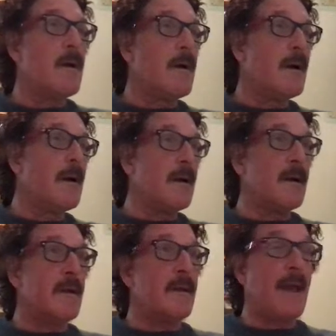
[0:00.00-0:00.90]

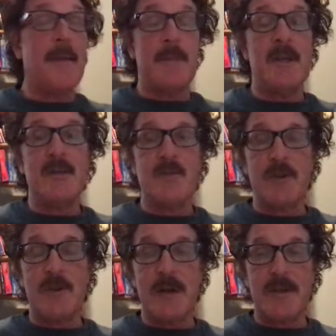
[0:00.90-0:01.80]
That means when
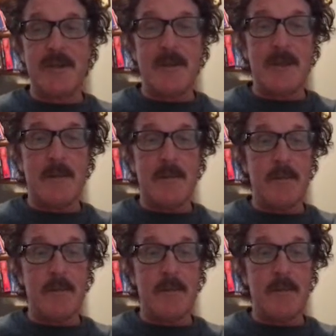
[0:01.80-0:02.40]
you actually